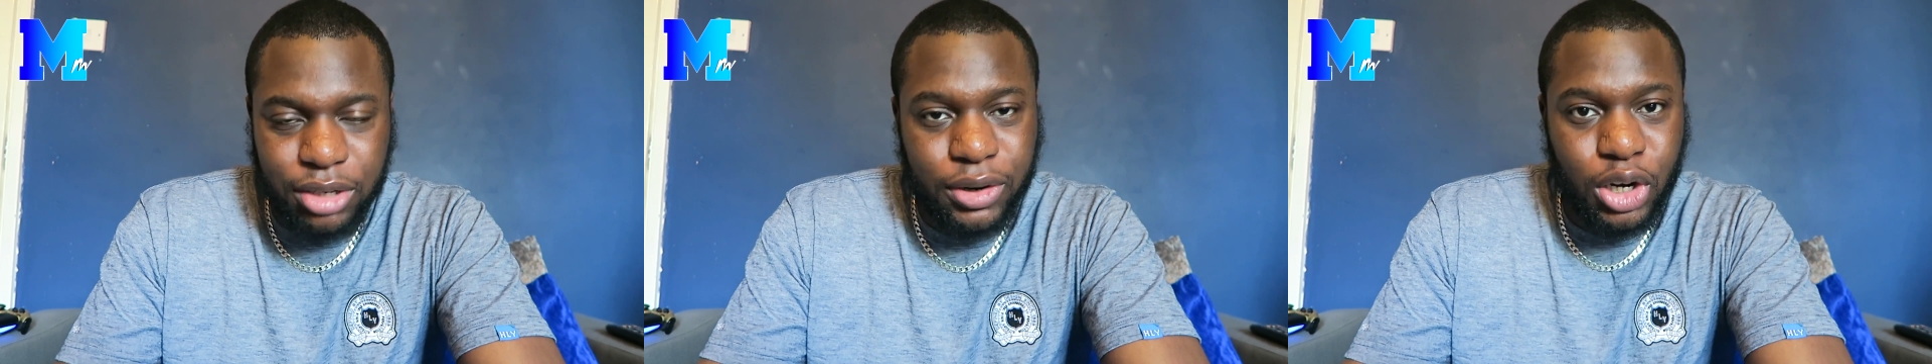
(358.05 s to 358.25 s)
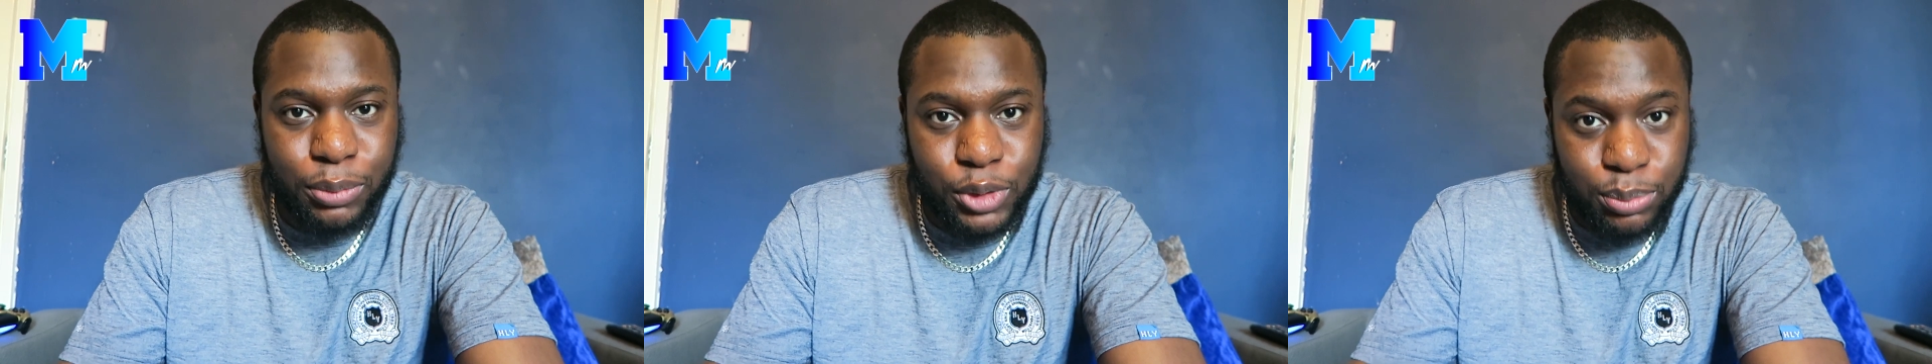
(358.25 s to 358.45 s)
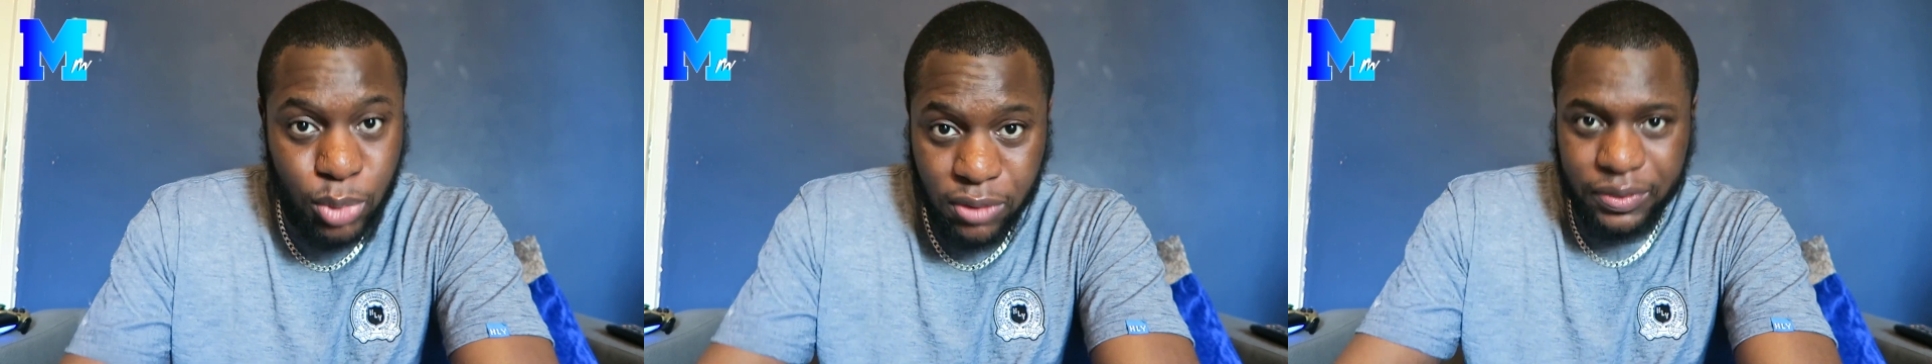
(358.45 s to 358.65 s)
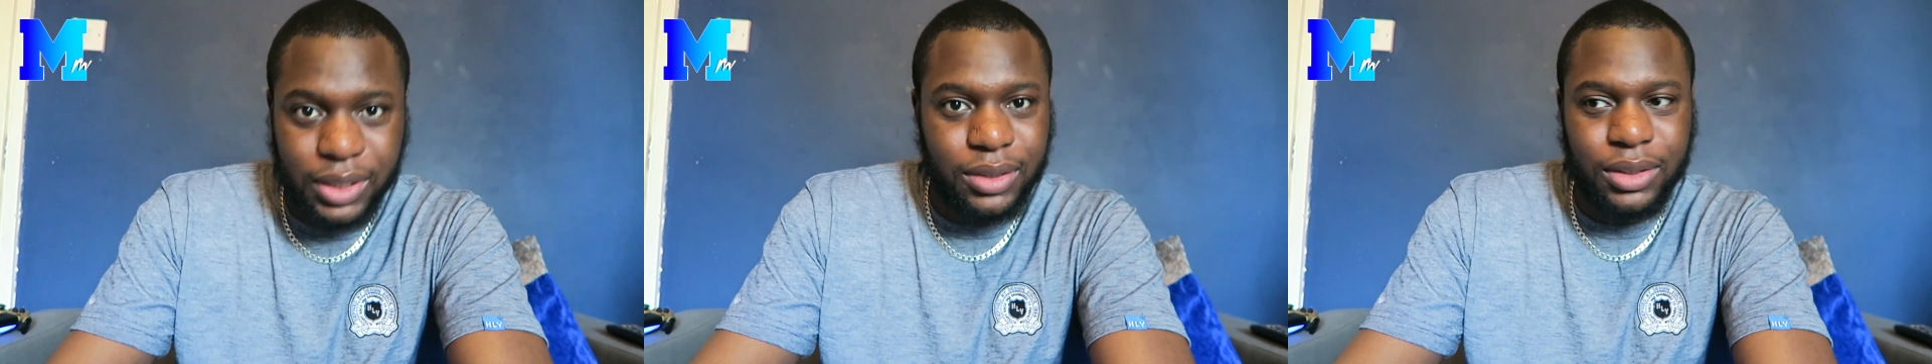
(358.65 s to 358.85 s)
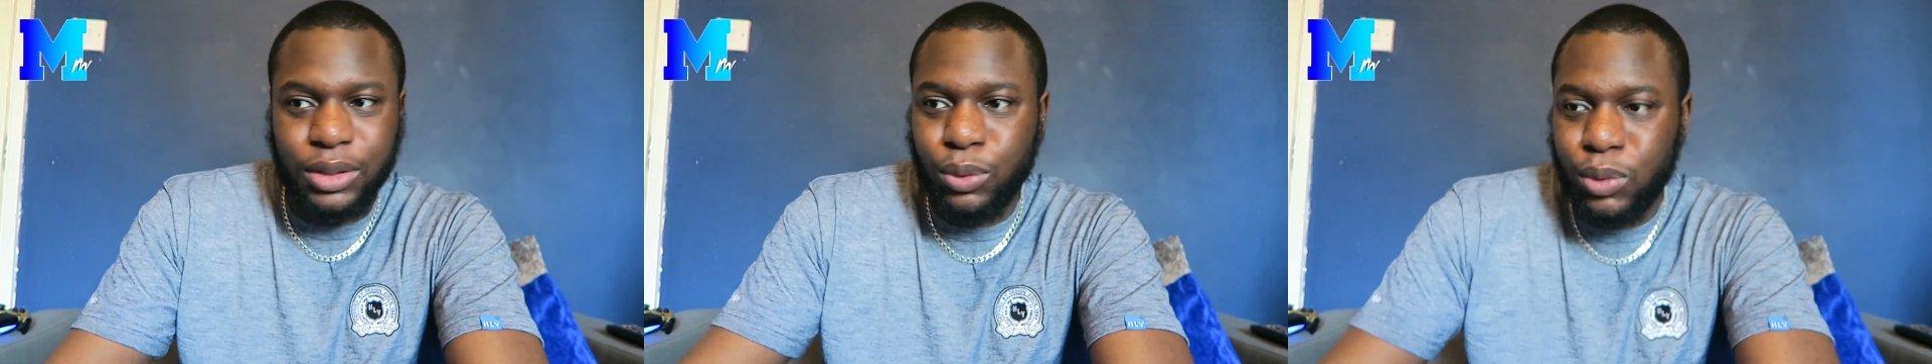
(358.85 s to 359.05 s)
Incredible's
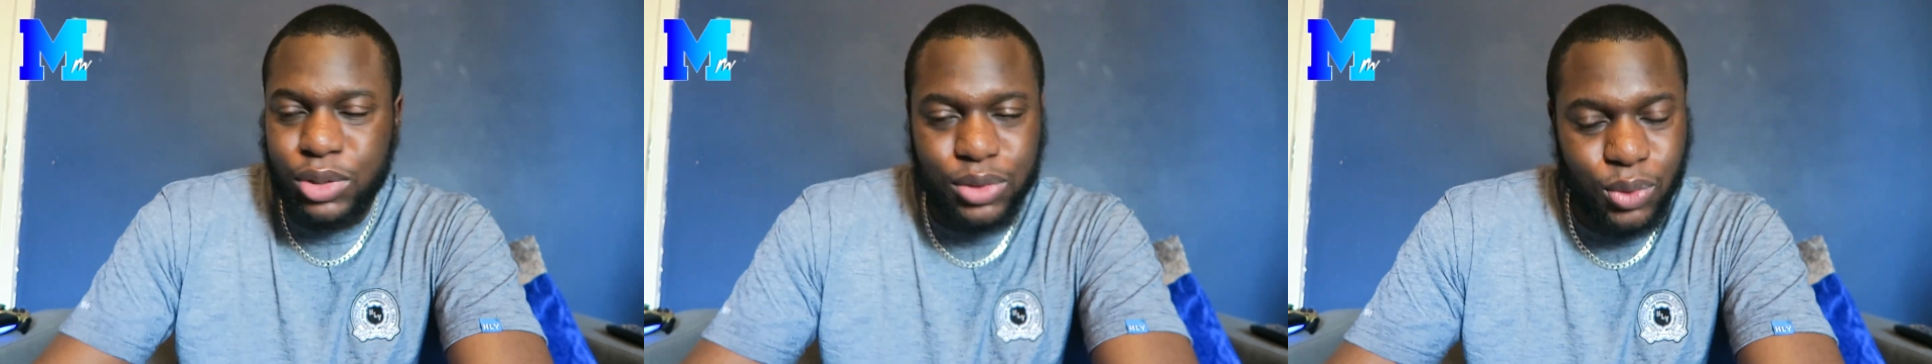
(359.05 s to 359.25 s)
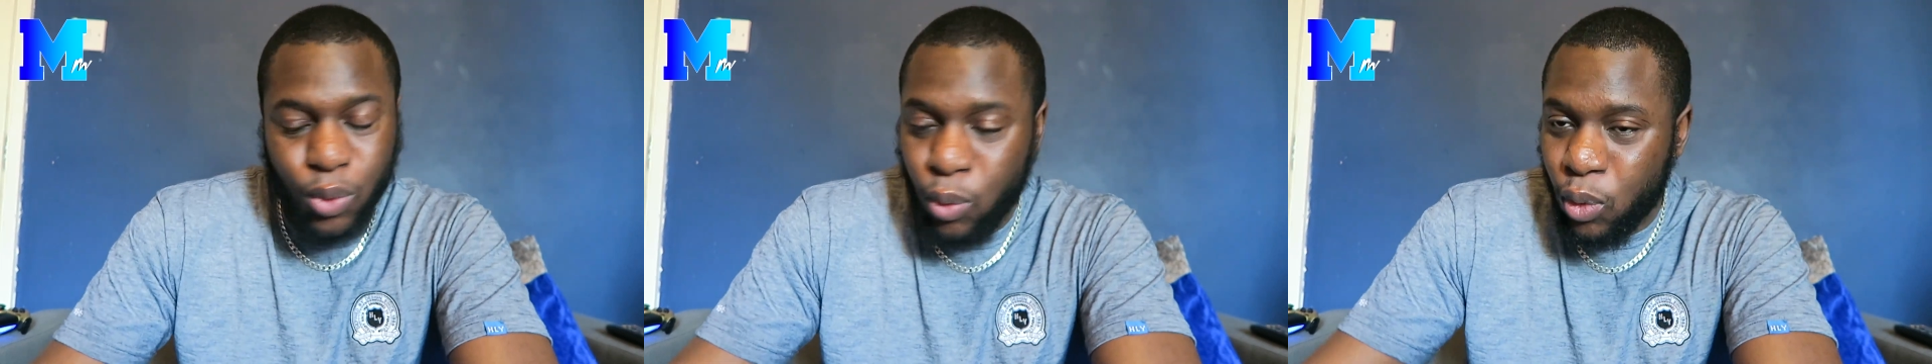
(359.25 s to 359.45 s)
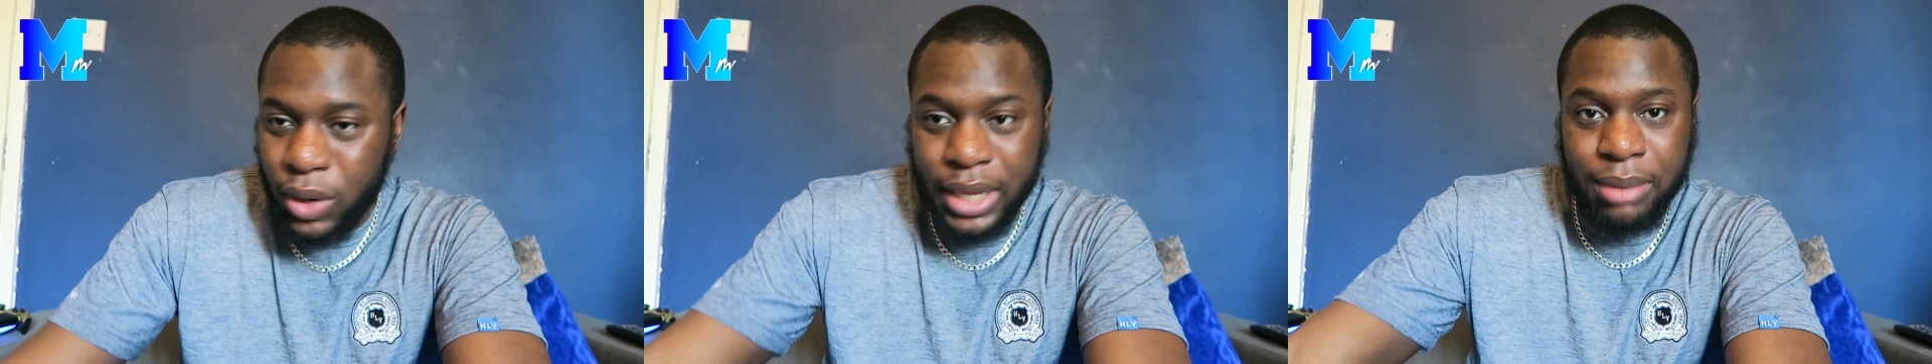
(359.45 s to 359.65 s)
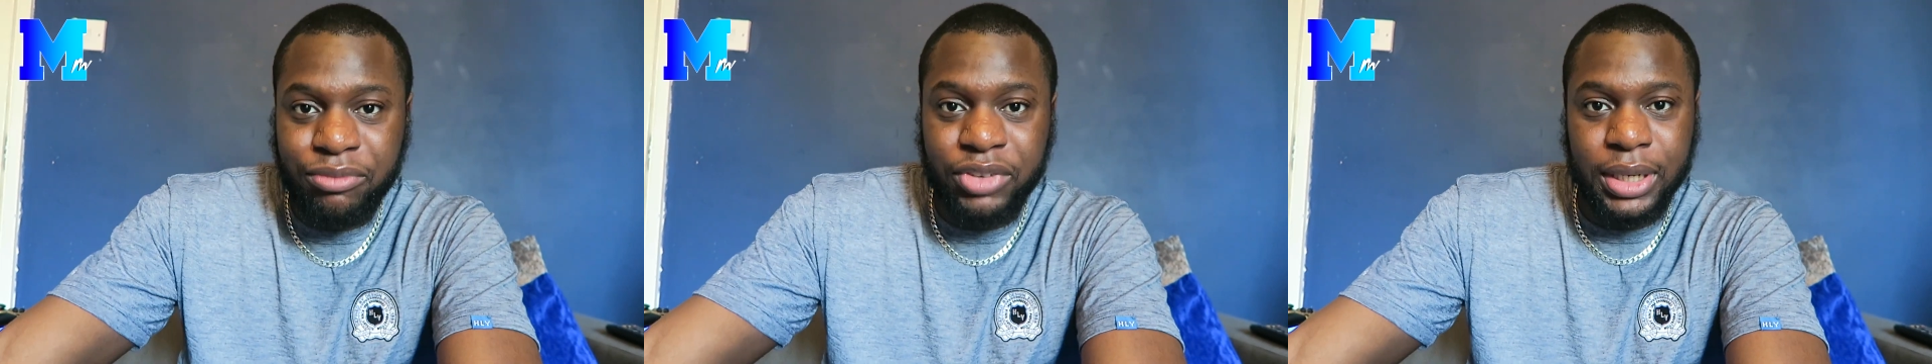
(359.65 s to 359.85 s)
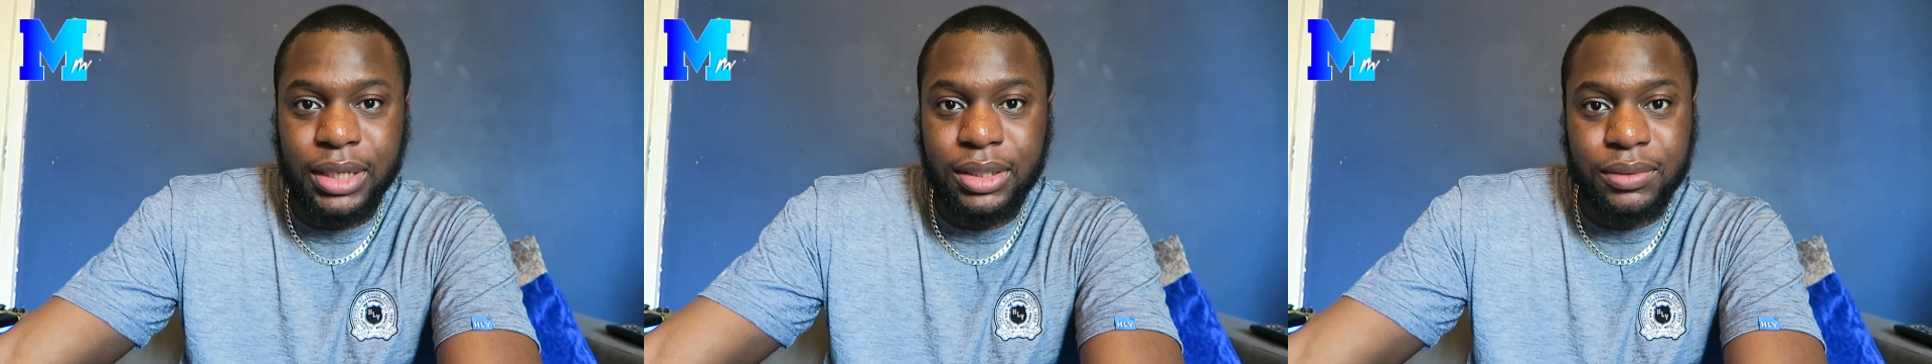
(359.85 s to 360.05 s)
movie. It was all
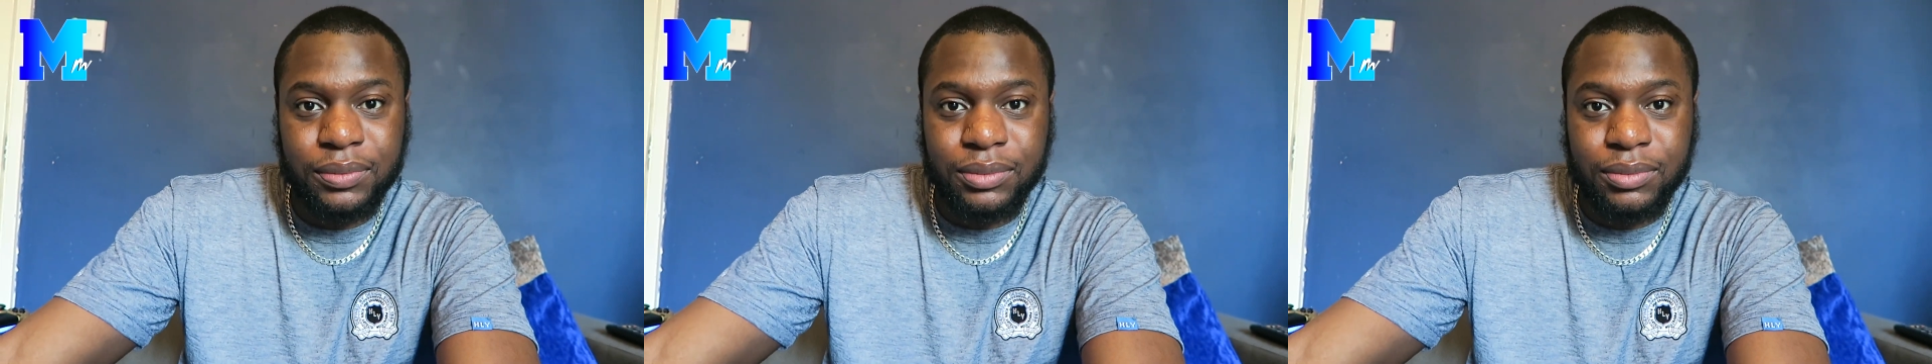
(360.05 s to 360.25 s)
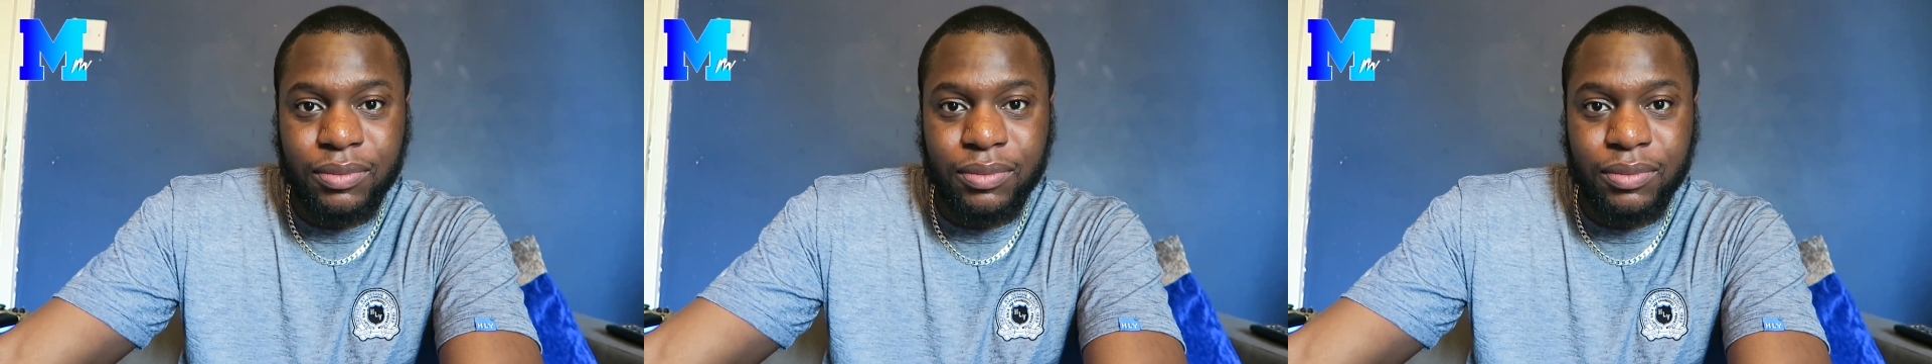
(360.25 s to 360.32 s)
him, really.